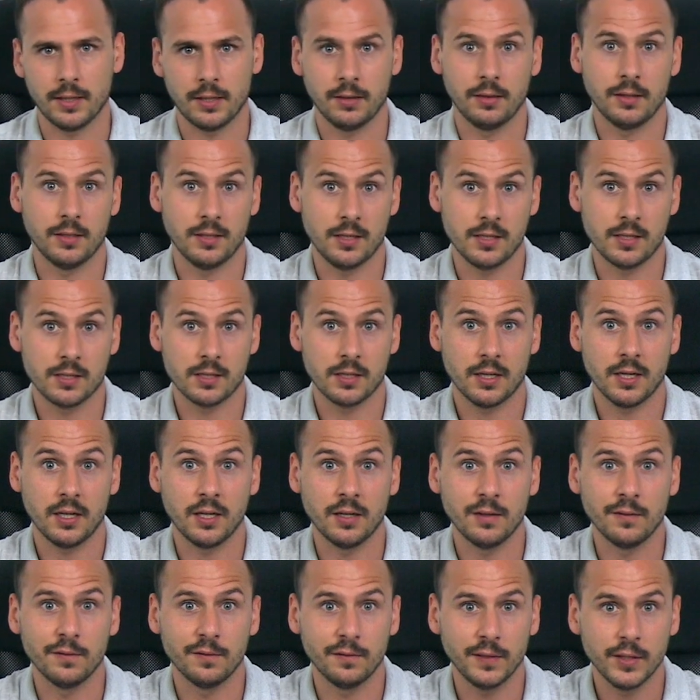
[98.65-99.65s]
in these
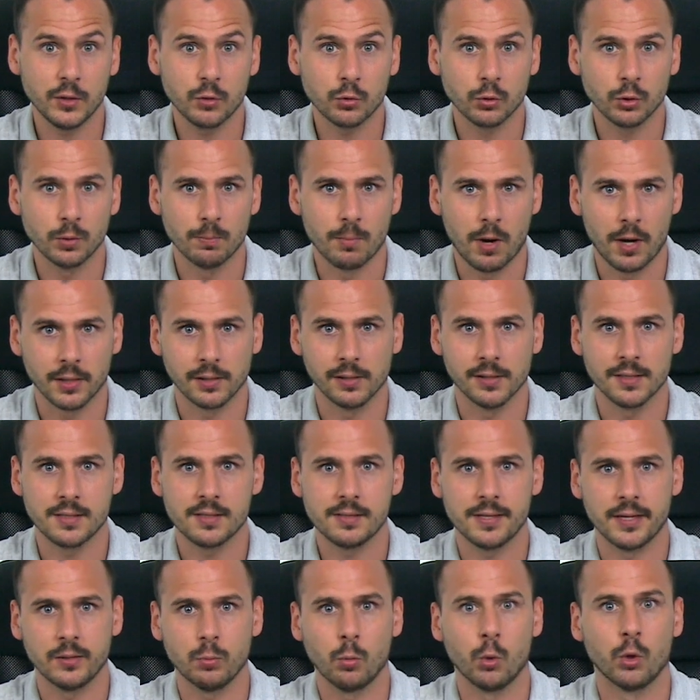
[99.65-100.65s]
in vitro
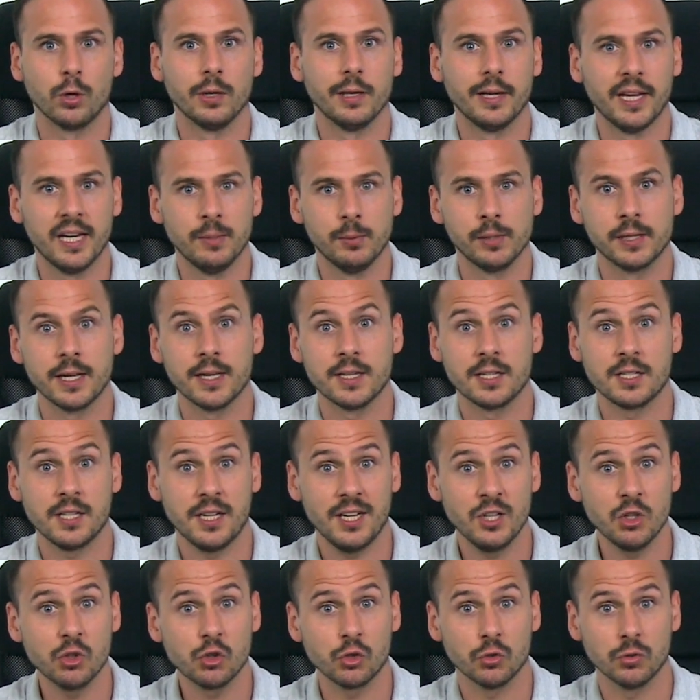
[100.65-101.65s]
models that were labeled as
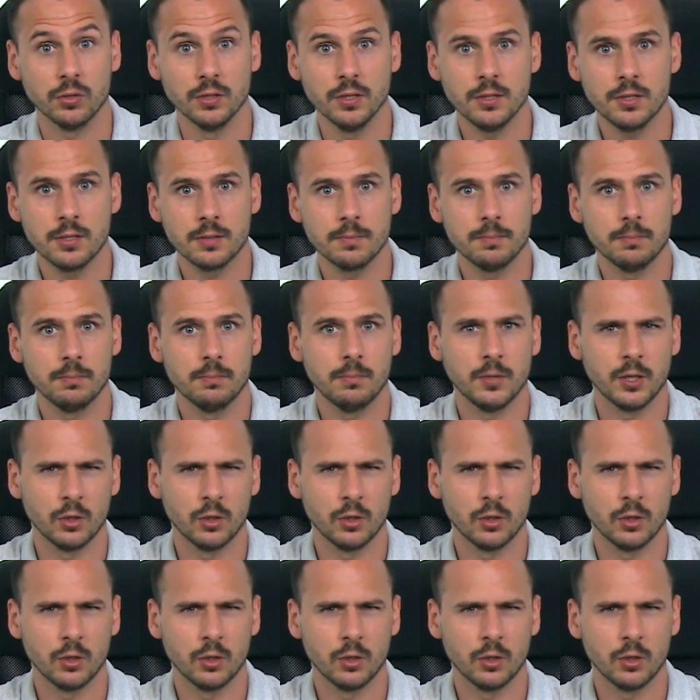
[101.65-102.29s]
injurious,